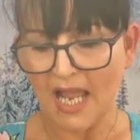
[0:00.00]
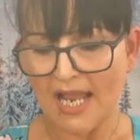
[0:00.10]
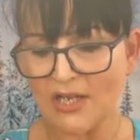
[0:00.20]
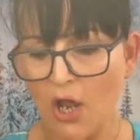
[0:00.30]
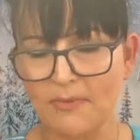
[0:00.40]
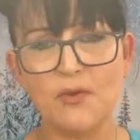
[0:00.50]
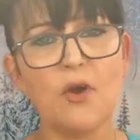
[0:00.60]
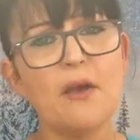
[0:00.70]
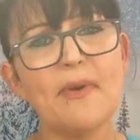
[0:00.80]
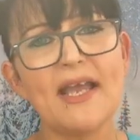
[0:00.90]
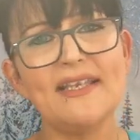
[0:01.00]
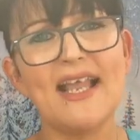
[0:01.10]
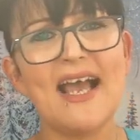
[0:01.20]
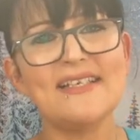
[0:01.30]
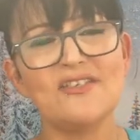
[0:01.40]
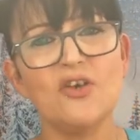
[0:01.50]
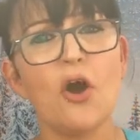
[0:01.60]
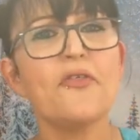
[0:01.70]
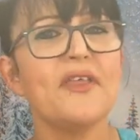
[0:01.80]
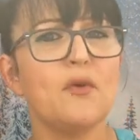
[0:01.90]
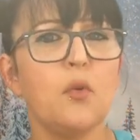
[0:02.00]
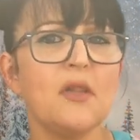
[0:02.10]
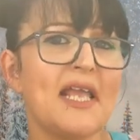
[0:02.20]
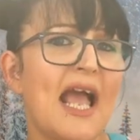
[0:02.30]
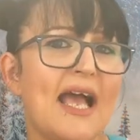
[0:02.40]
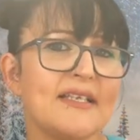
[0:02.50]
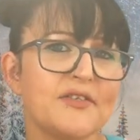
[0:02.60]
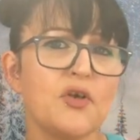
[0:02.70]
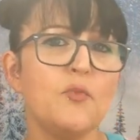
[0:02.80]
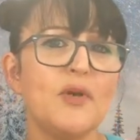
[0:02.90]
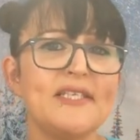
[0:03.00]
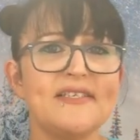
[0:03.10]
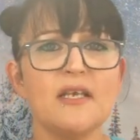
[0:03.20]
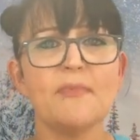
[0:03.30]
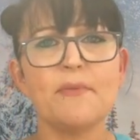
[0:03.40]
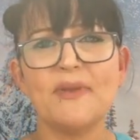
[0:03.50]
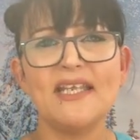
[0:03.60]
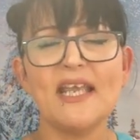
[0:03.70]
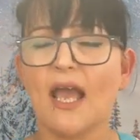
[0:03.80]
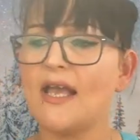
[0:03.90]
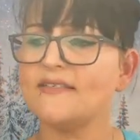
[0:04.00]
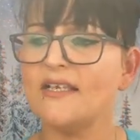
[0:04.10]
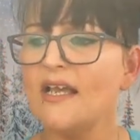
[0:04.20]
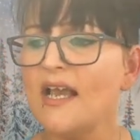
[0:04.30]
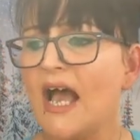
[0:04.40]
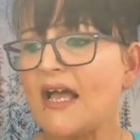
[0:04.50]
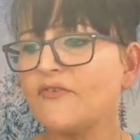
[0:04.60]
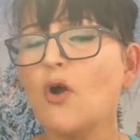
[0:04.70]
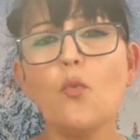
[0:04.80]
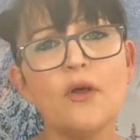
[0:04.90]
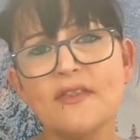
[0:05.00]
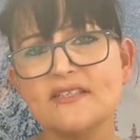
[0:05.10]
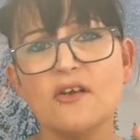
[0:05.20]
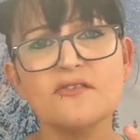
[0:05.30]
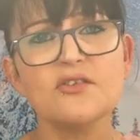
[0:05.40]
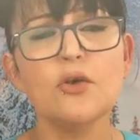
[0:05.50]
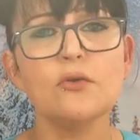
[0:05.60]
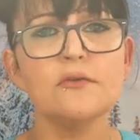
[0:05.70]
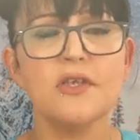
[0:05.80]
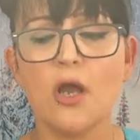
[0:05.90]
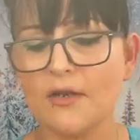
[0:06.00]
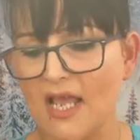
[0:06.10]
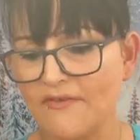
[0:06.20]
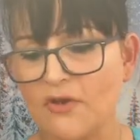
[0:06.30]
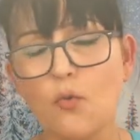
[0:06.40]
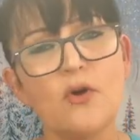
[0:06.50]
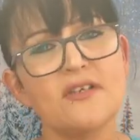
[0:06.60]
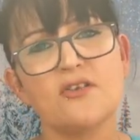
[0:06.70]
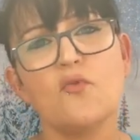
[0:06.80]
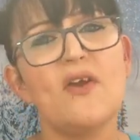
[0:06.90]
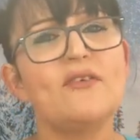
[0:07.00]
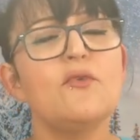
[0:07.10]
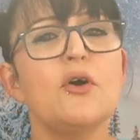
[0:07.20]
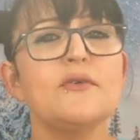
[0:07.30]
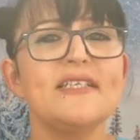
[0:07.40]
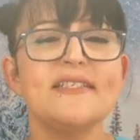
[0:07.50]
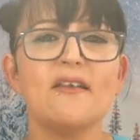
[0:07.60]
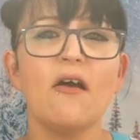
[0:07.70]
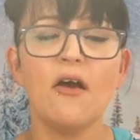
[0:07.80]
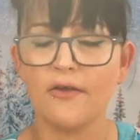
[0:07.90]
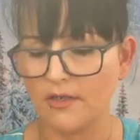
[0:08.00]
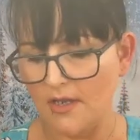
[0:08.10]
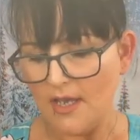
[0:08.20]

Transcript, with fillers: I normally wear my nice gothic woolly hats come winter, my beanie hats. I've got one that's got skulls on. I've got one that's got red roses on.